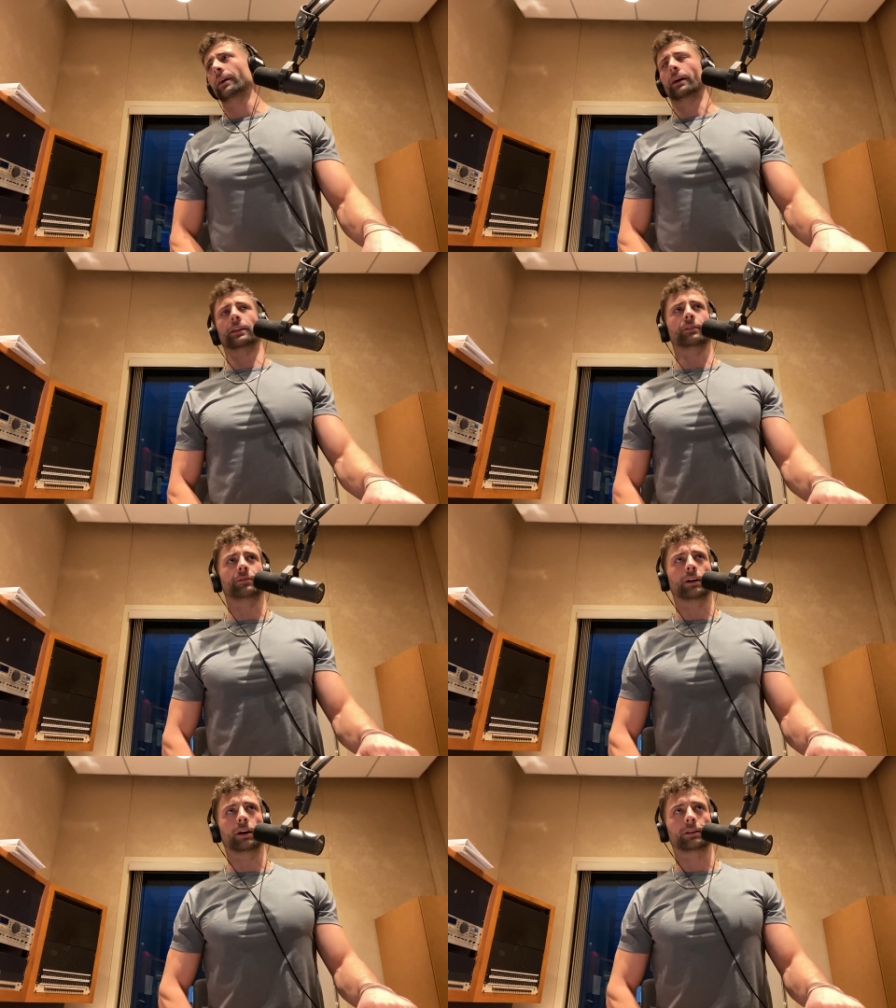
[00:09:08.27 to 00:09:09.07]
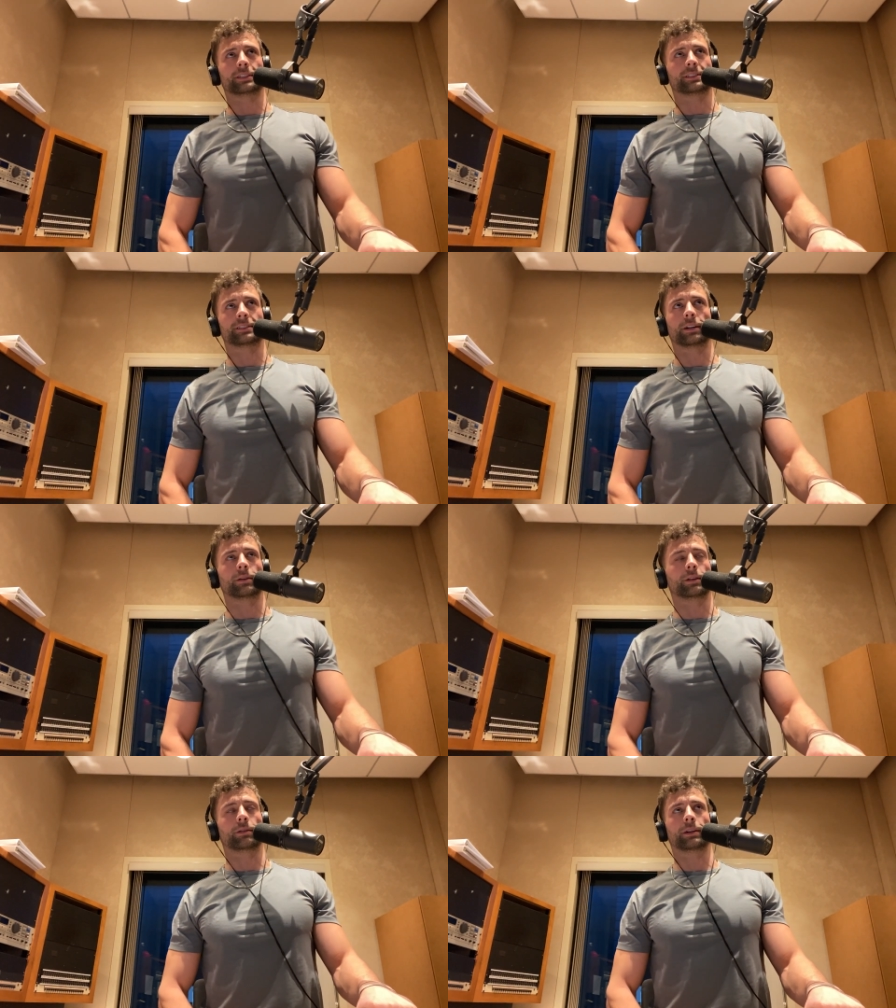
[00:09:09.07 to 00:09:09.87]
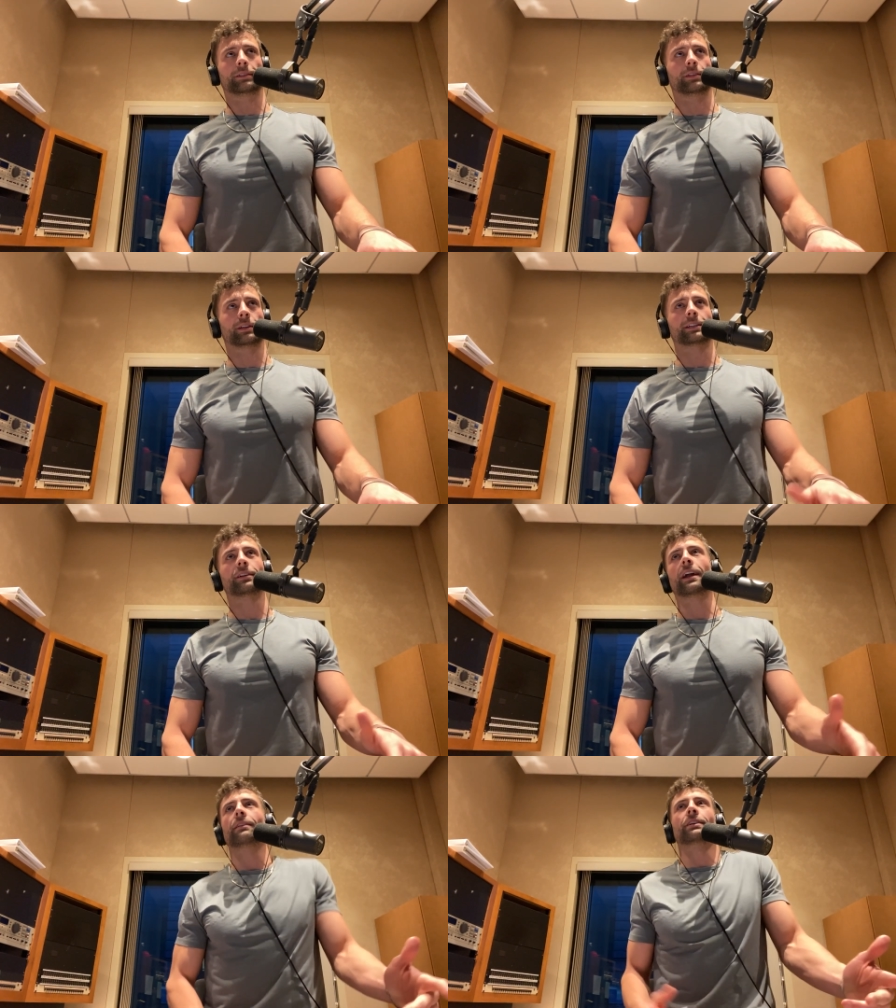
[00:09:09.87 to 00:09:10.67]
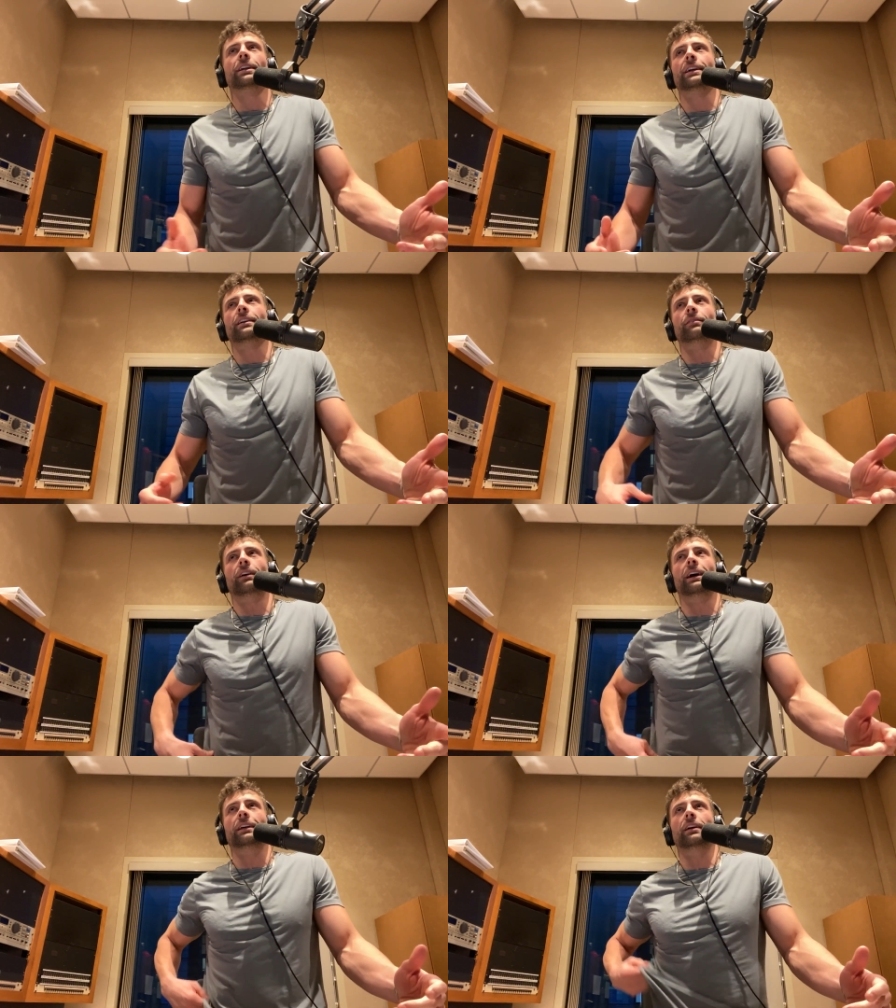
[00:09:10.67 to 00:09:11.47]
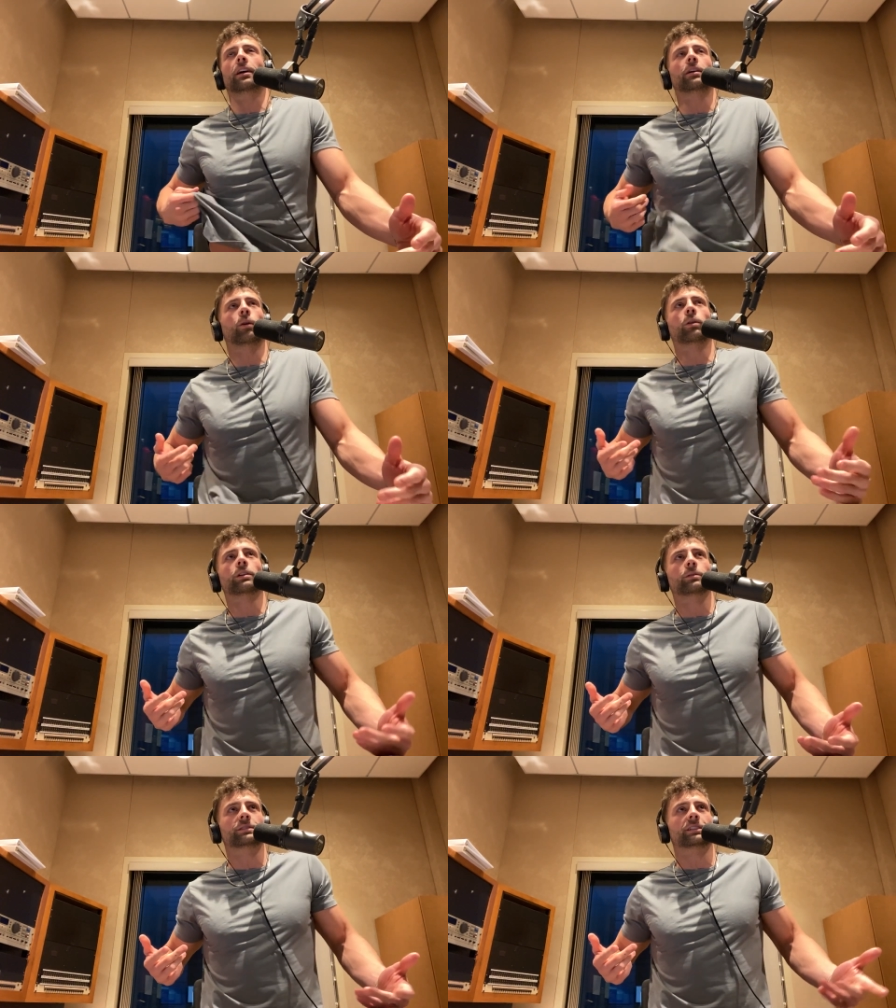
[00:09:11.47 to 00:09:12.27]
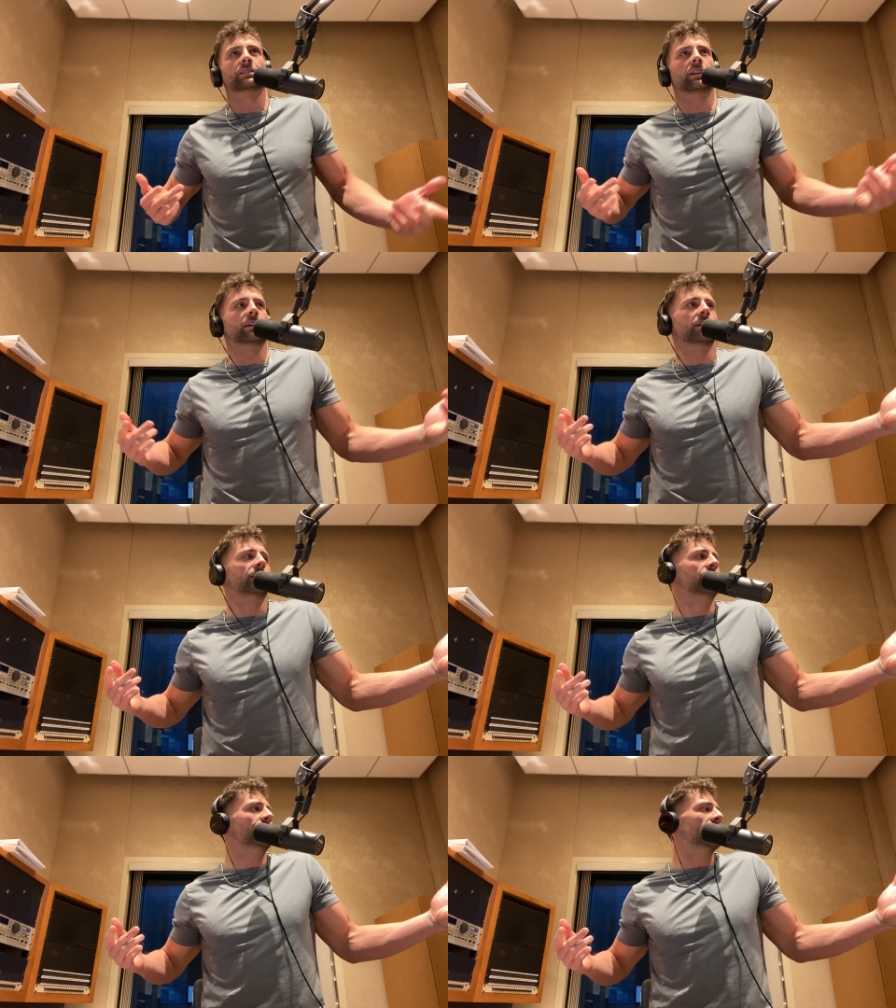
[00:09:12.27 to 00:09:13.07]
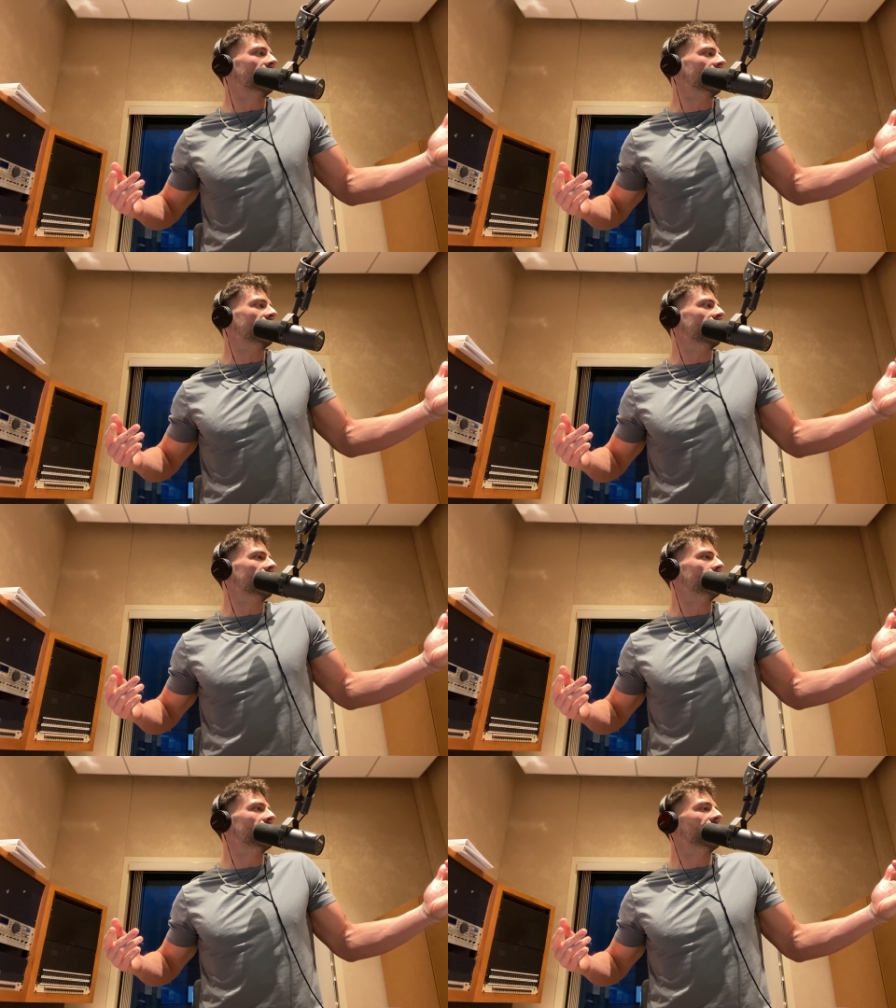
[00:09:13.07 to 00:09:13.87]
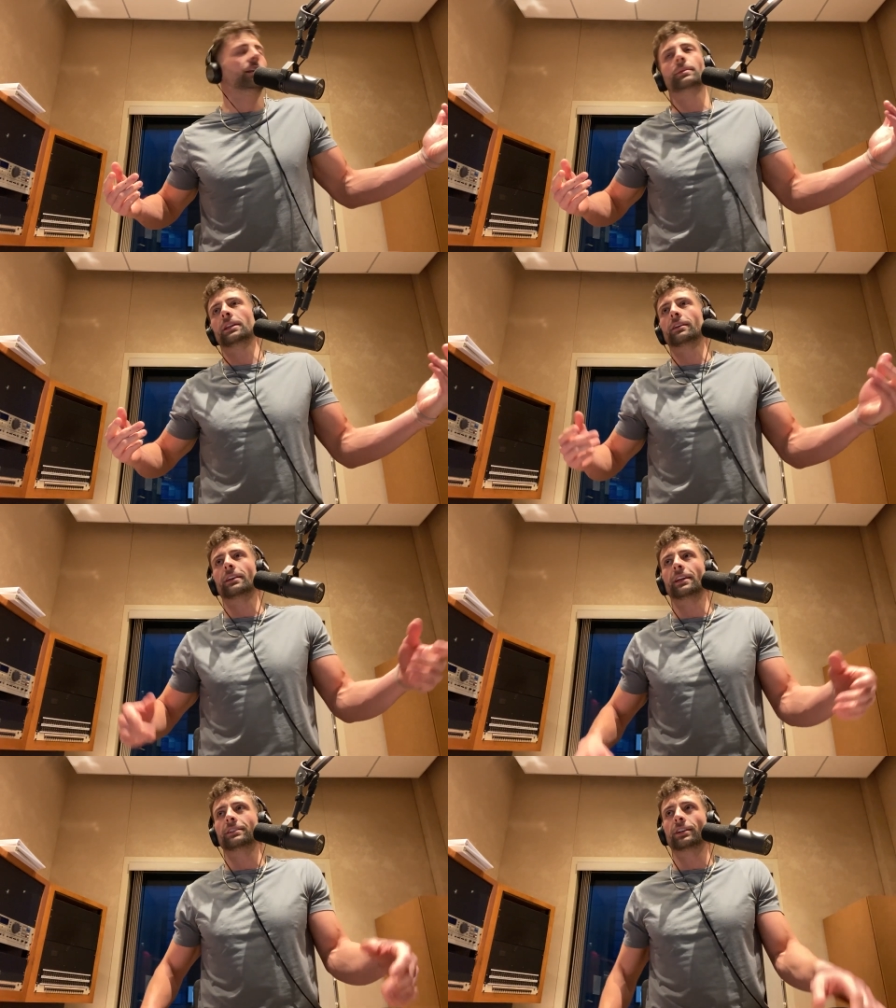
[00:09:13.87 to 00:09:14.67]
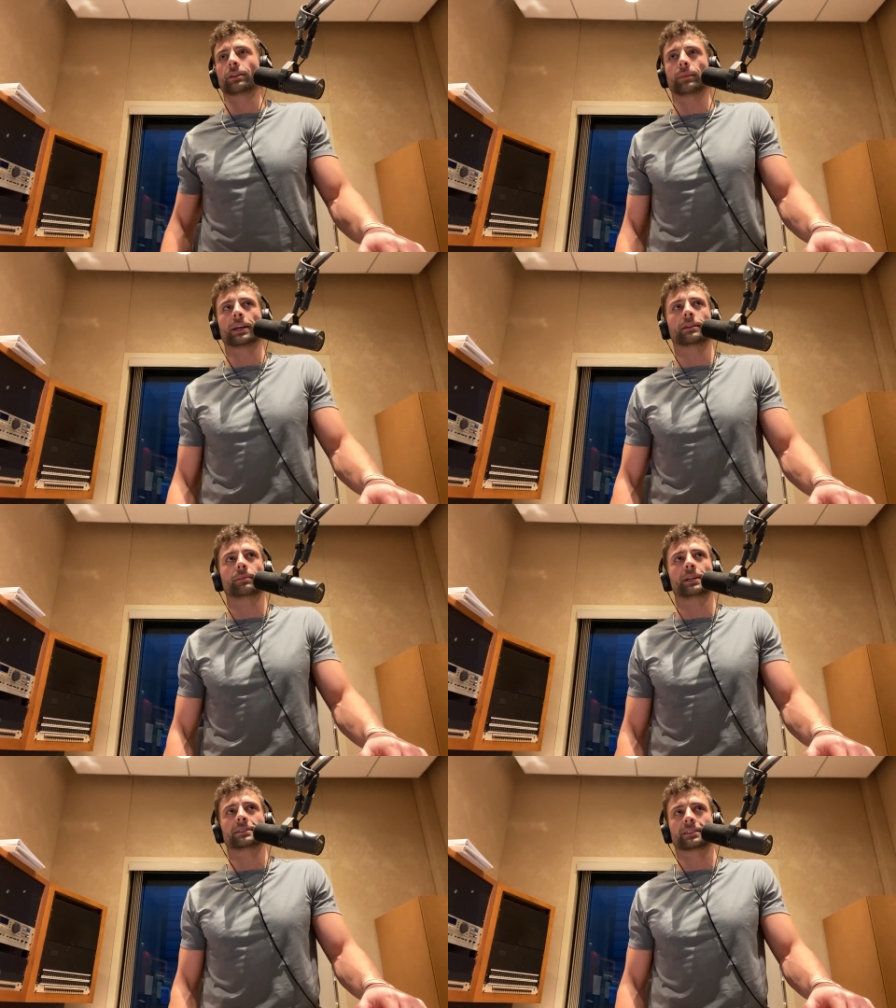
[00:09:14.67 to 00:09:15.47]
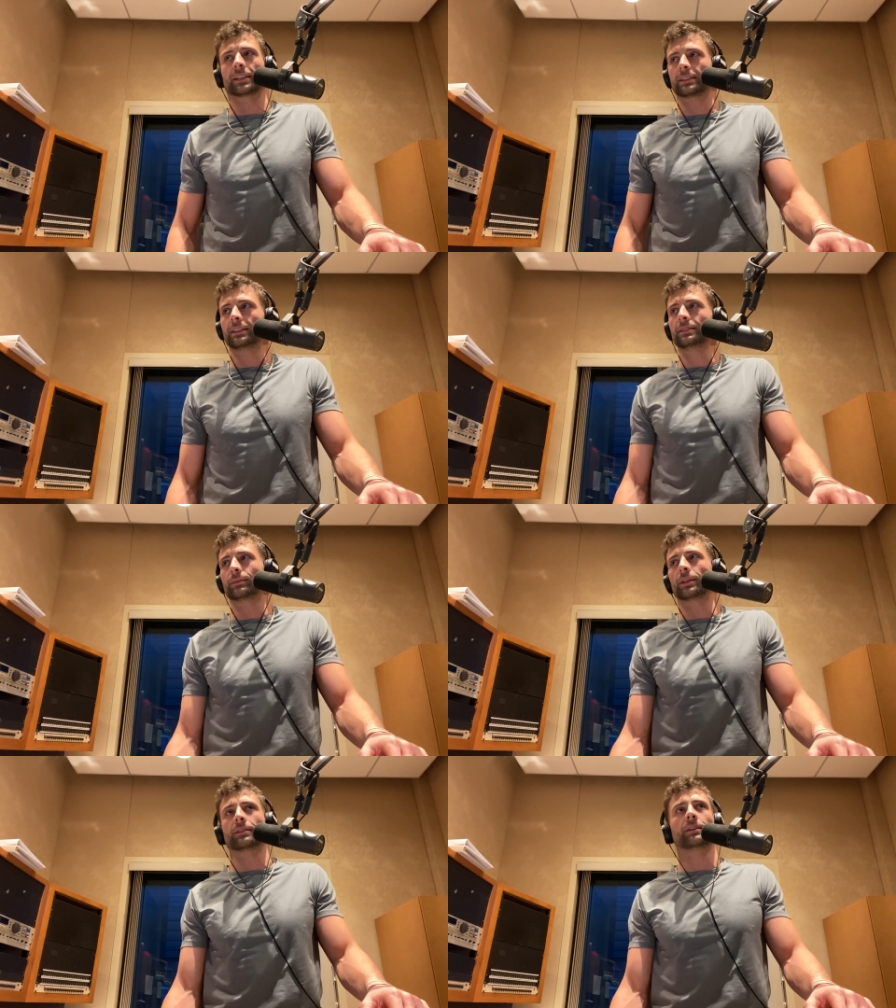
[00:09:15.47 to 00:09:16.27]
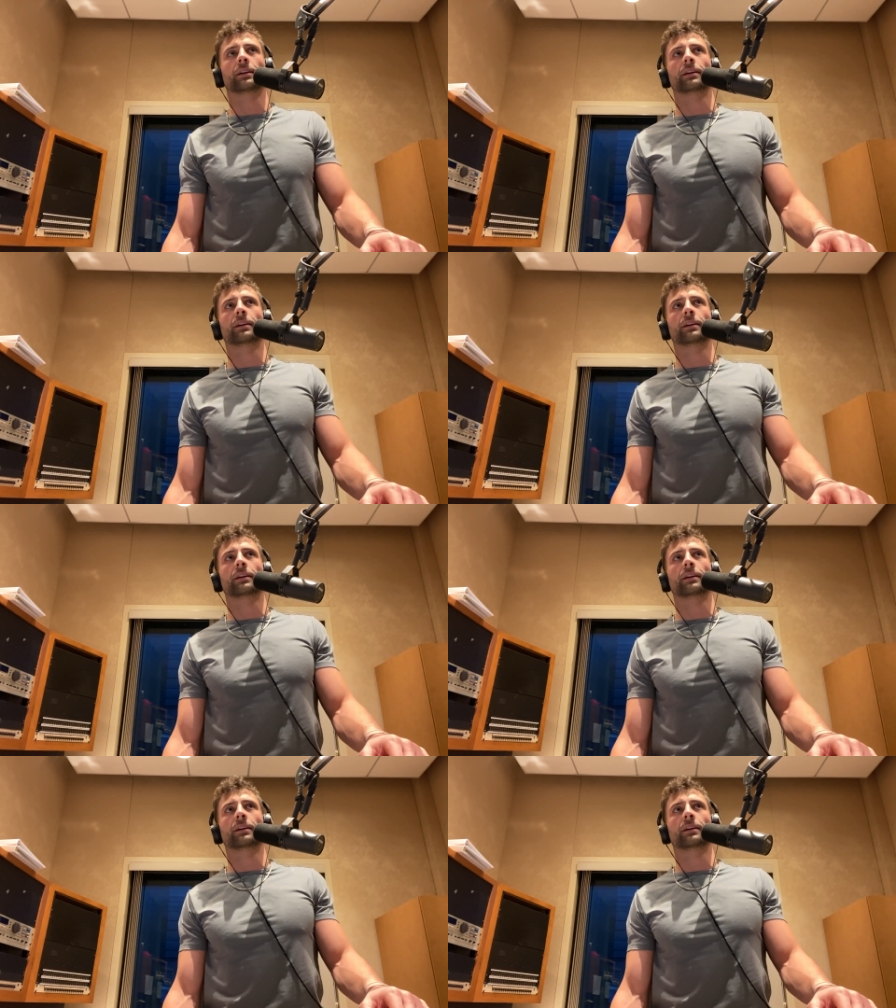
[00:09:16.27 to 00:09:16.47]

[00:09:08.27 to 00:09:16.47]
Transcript: on the phone. It's so annoying too. Like they're ever gonna get it right. Our order was just like, are you fucking kidding me? They had to be looking at each other making the pizzas like these mother.